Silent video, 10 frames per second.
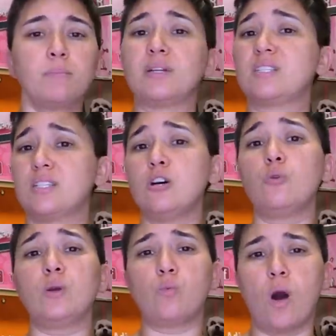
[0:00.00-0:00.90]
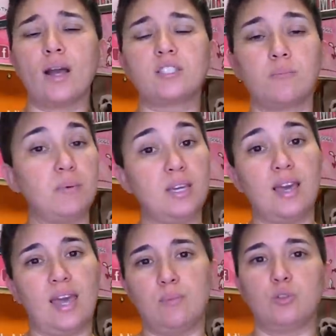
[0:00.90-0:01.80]
But still, we want to
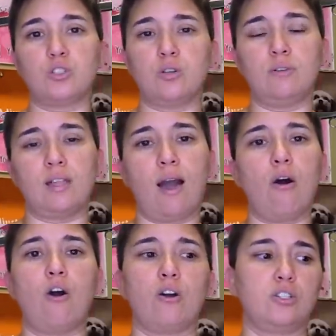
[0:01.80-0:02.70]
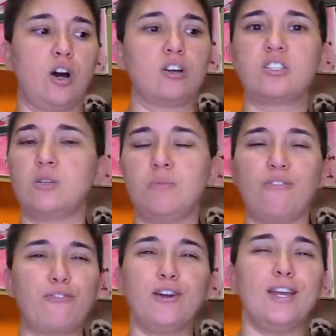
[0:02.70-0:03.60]
be able to allow our dogs to be
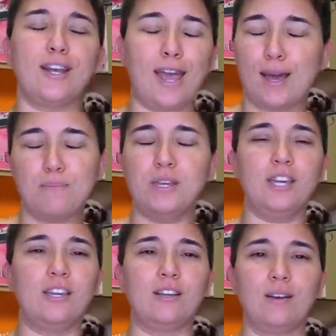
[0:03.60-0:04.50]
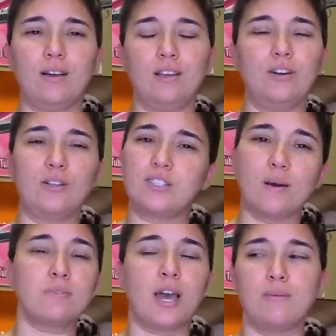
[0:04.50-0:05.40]
free and happy, you know, and
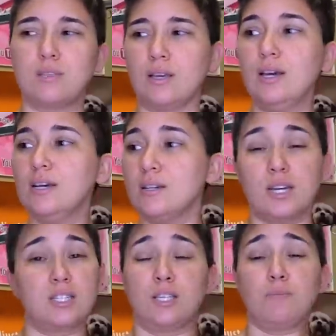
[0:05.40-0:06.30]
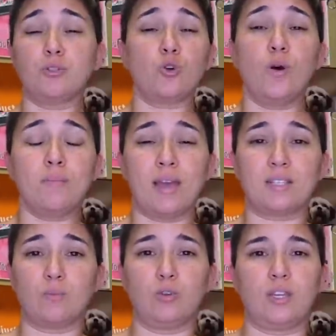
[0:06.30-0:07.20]
sometimes a simple toy
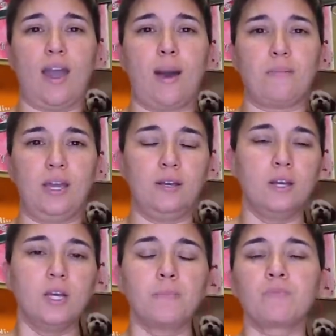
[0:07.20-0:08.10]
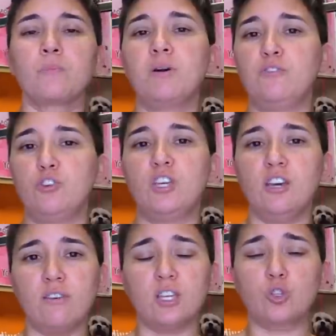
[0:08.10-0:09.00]
makes them really happy. But if you
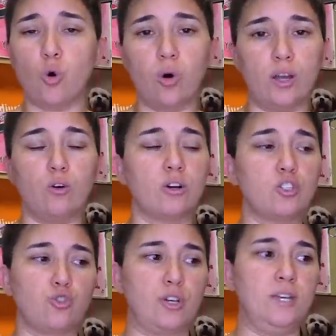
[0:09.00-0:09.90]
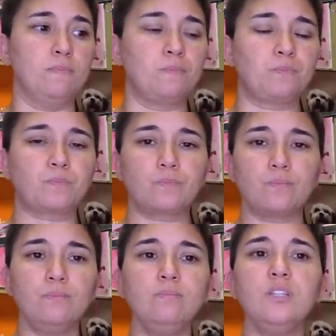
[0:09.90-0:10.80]
give a toy or a treat,
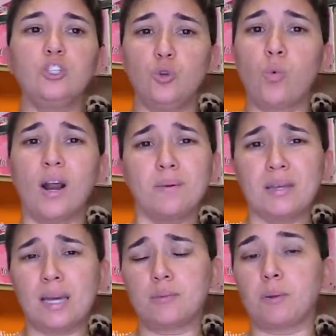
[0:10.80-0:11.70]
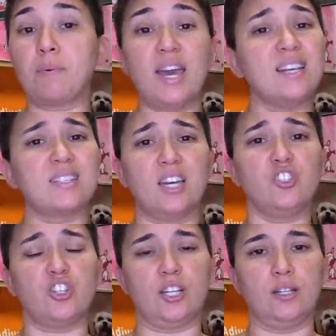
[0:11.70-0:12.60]
you want to be able to pay
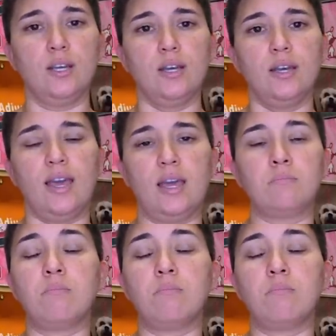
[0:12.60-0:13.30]
attention and